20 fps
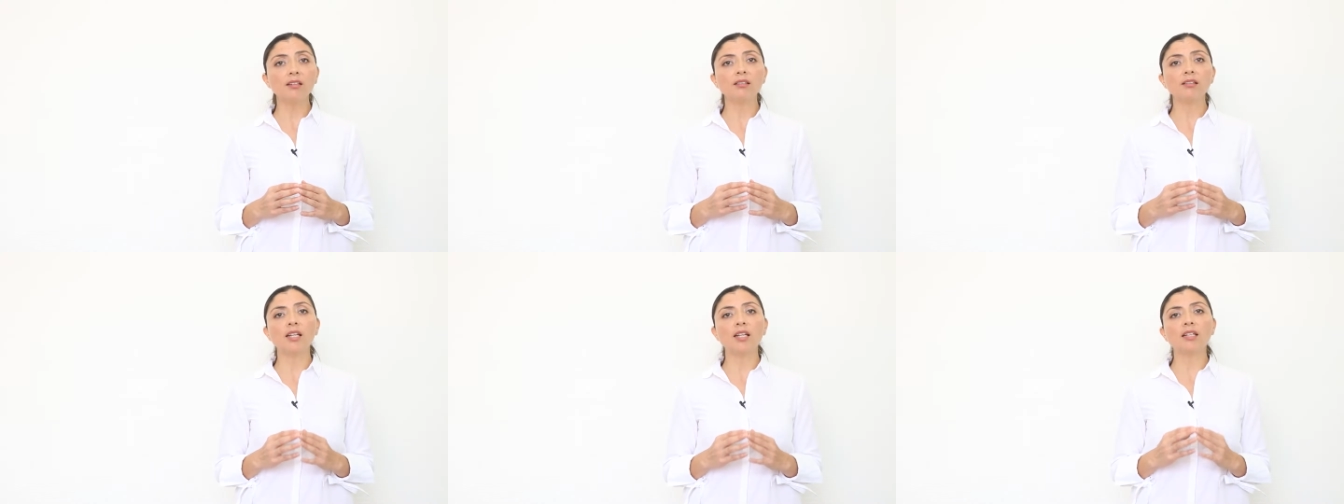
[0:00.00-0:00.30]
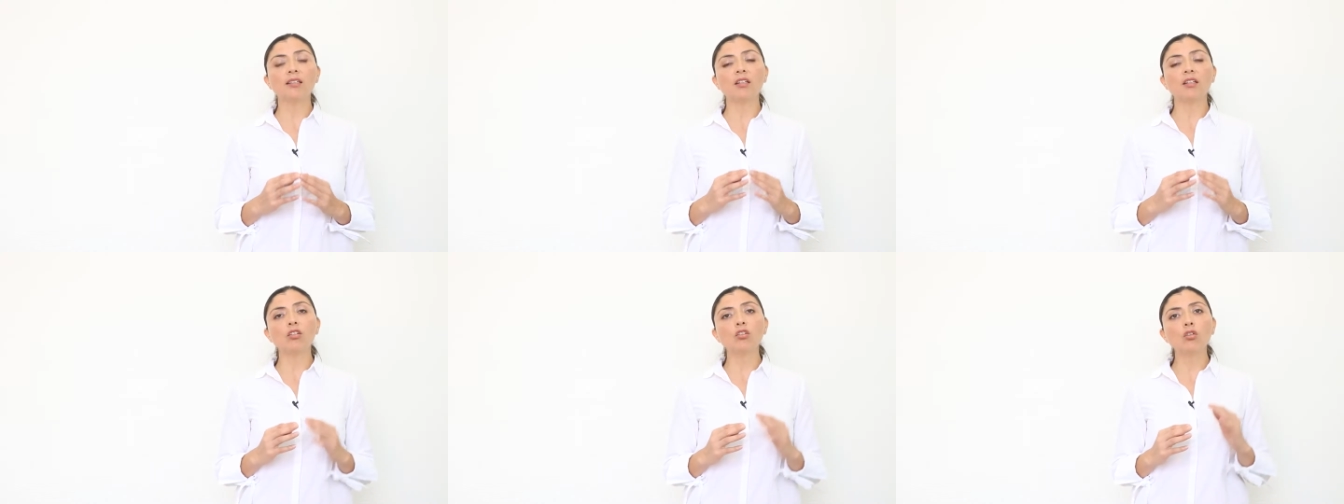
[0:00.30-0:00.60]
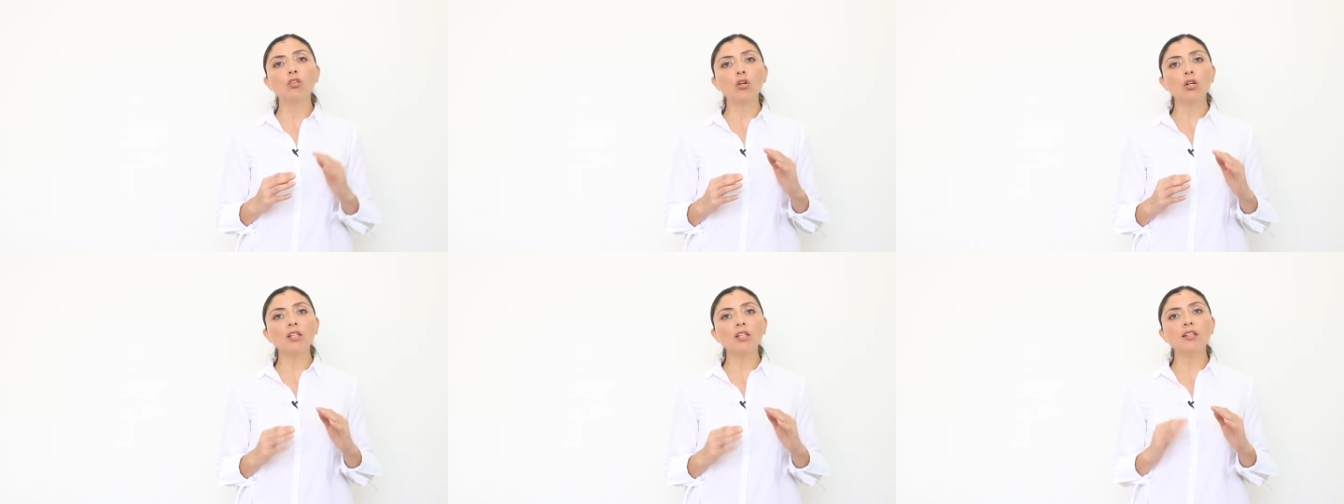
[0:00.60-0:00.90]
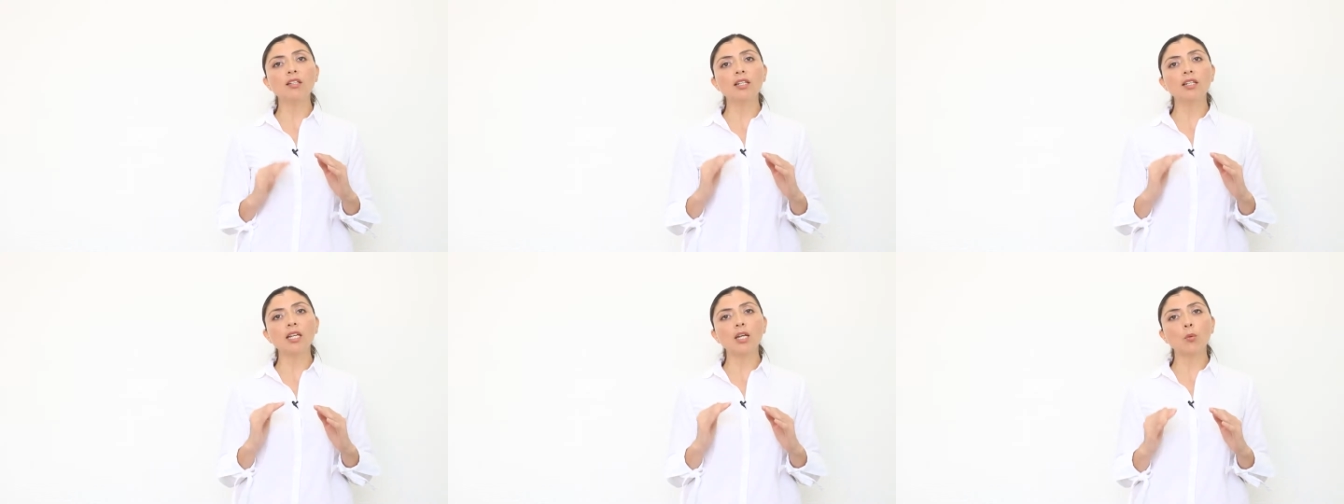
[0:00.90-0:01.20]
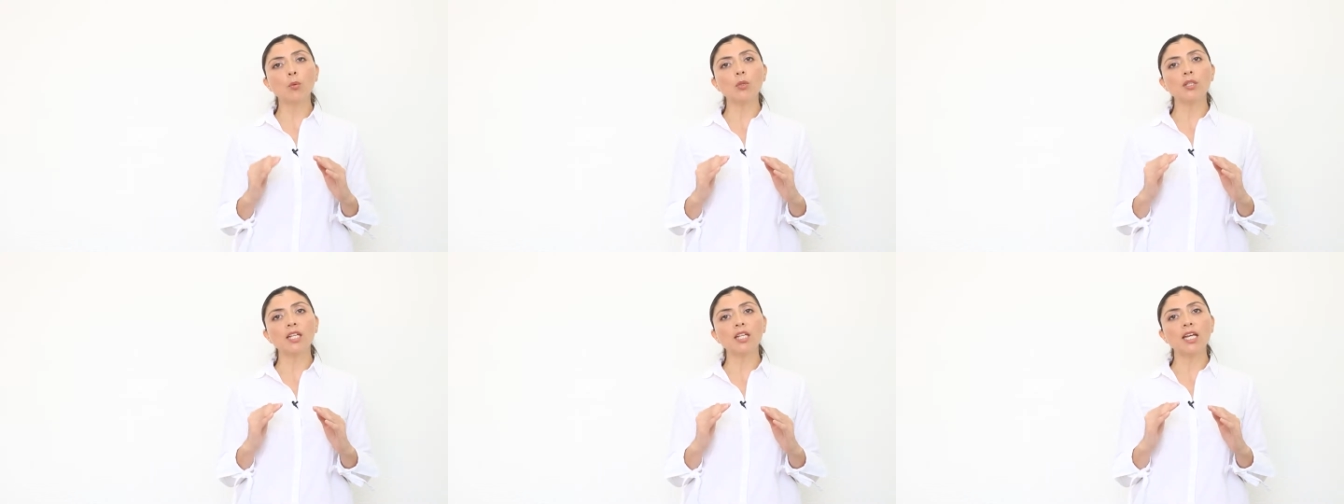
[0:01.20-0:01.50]
than the solid
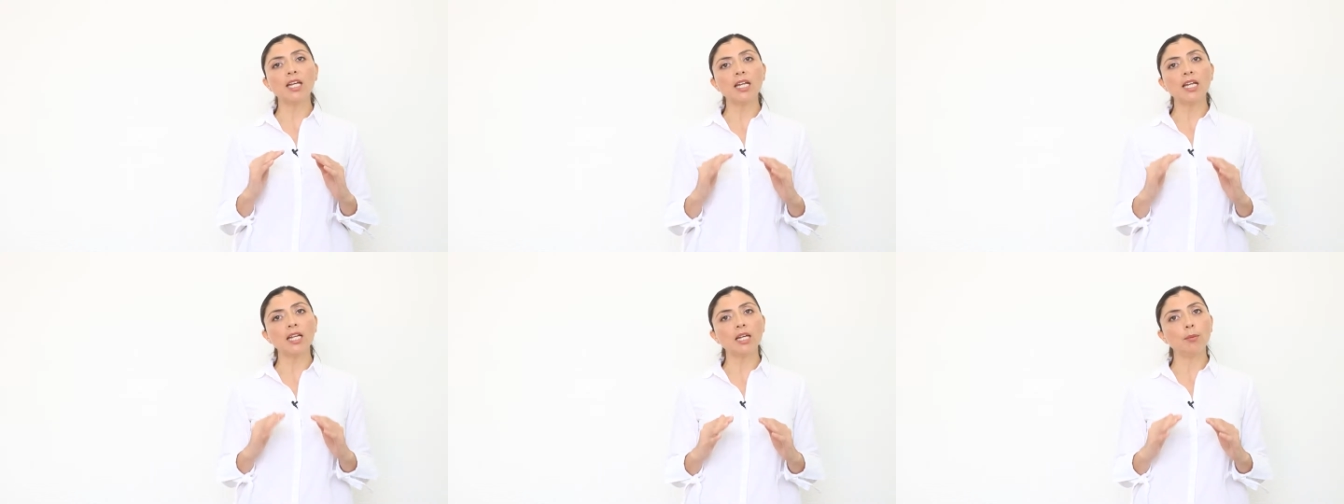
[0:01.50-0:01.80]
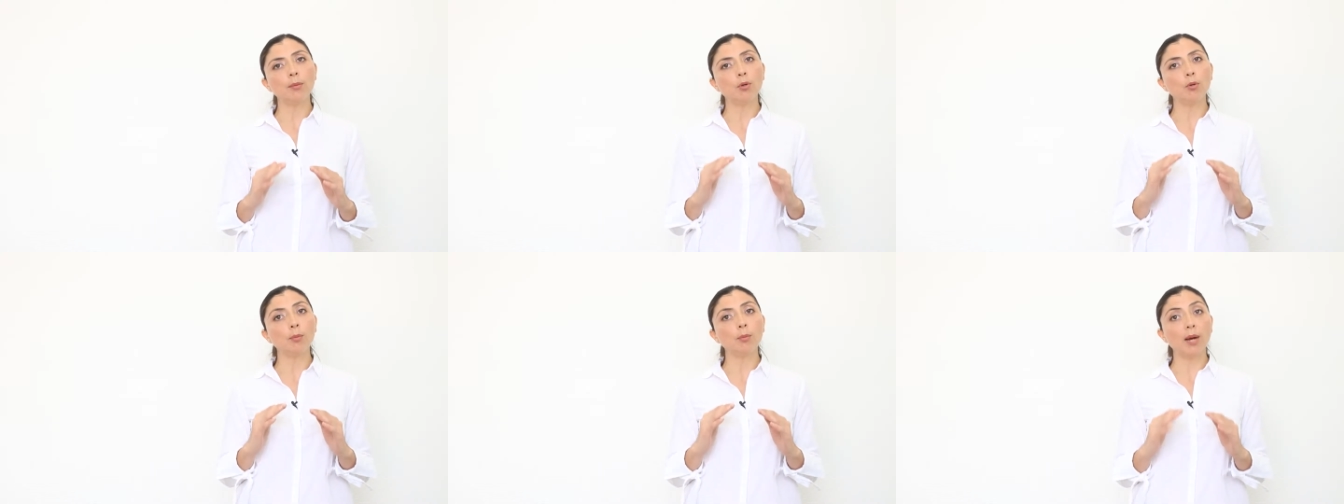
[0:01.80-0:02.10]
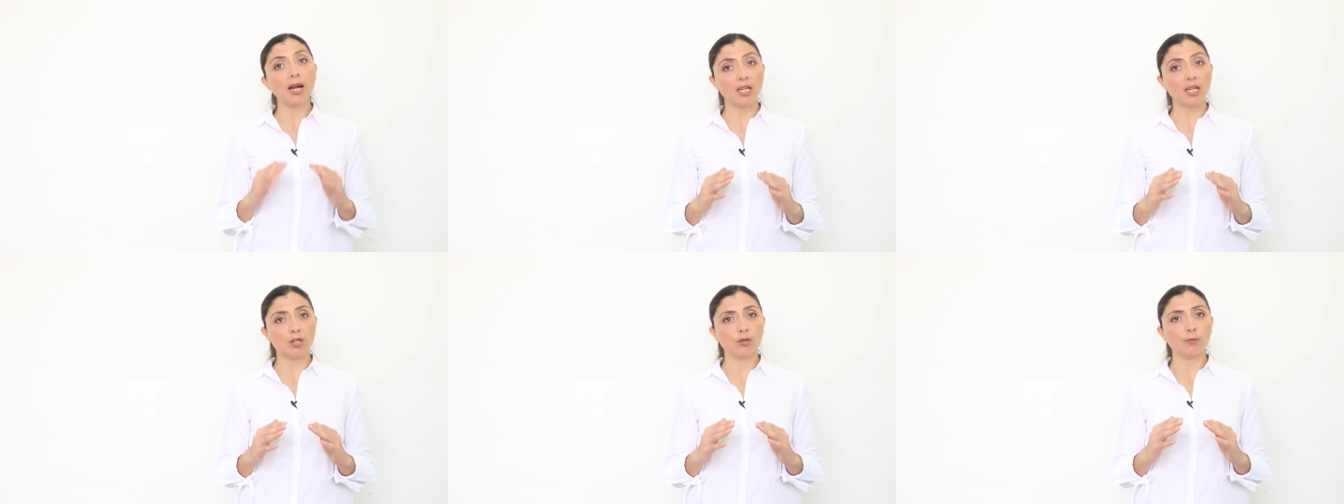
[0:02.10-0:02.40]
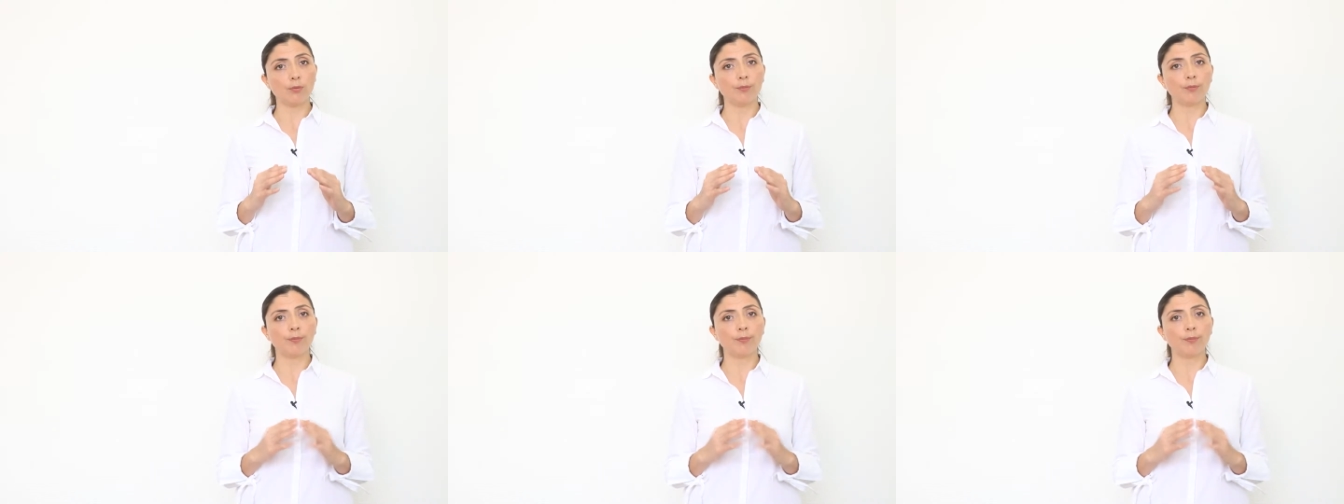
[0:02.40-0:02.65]
liquid equilibrium value.